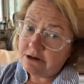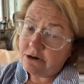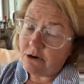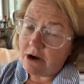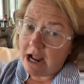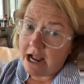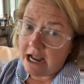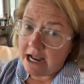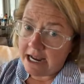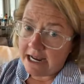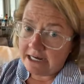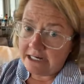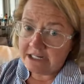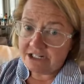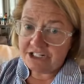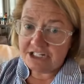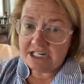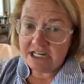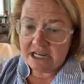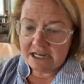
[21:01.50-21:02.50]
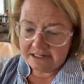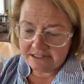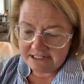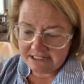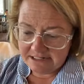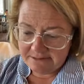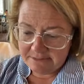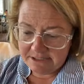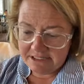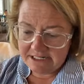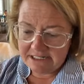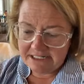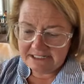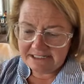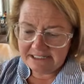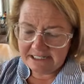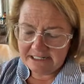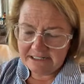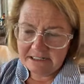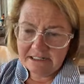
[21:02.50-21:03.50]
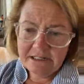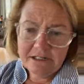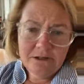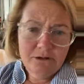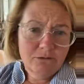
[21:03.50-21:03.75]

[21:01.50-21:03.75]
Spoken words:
cried and she hugged him. And then he said,